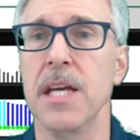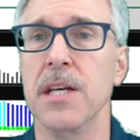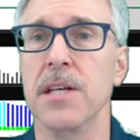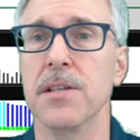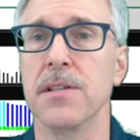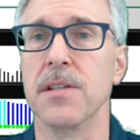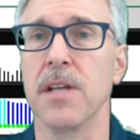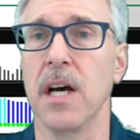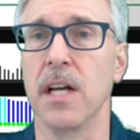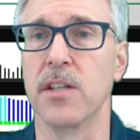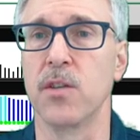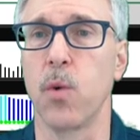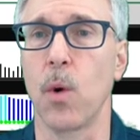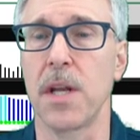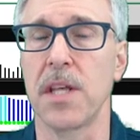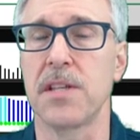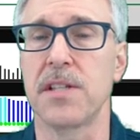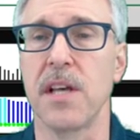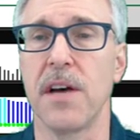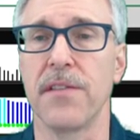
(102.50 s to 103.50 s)
is
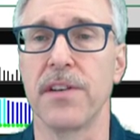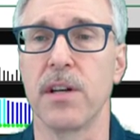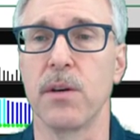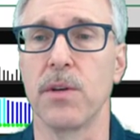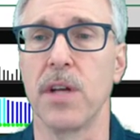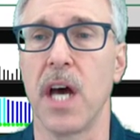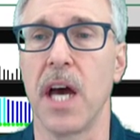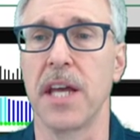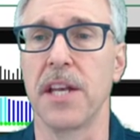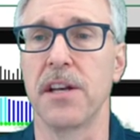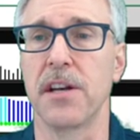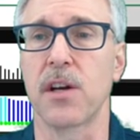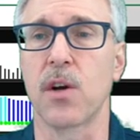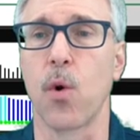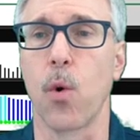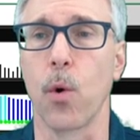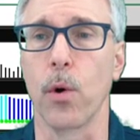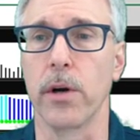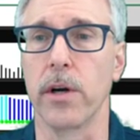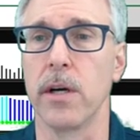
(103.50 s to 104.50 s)
2709 and
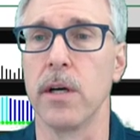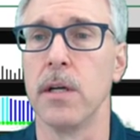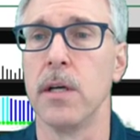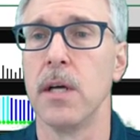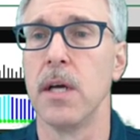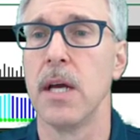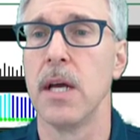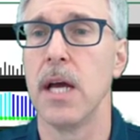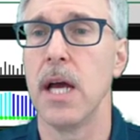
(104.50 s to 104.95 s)
a quarter,